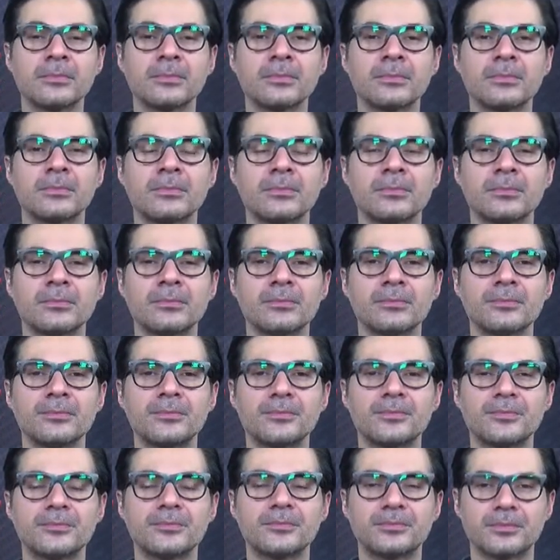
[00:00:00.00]

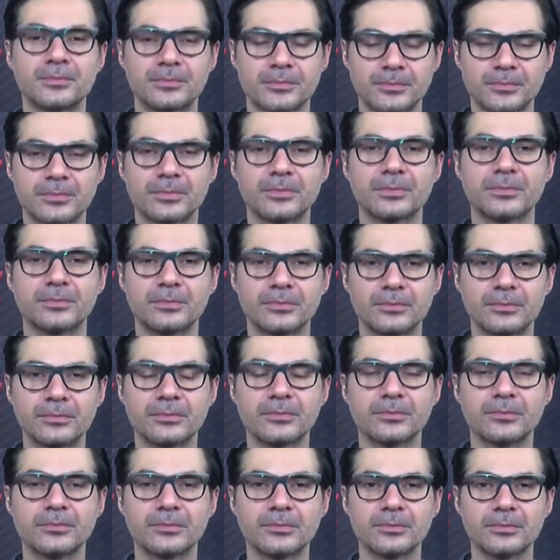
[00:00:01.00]

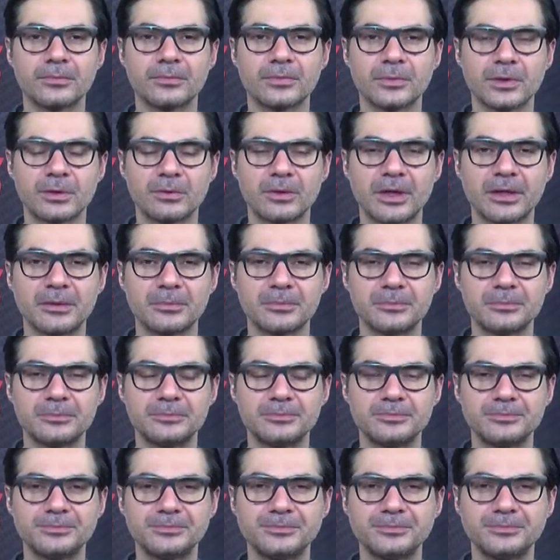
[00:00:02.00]

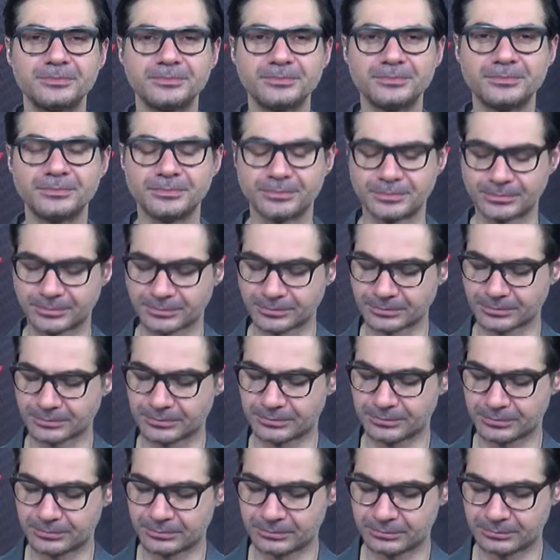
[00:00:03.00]

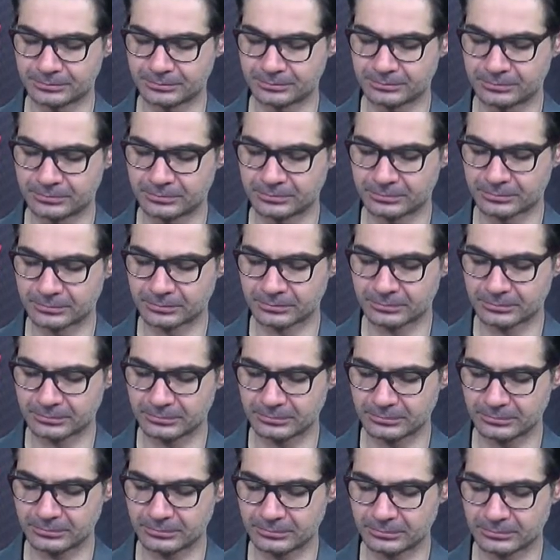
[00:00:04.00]

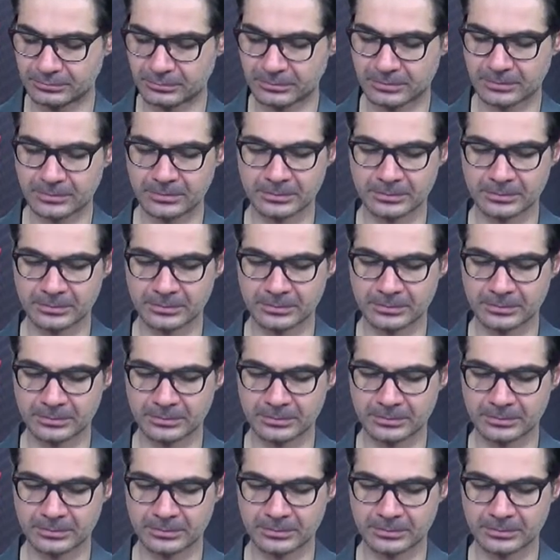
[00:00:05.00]
(silent)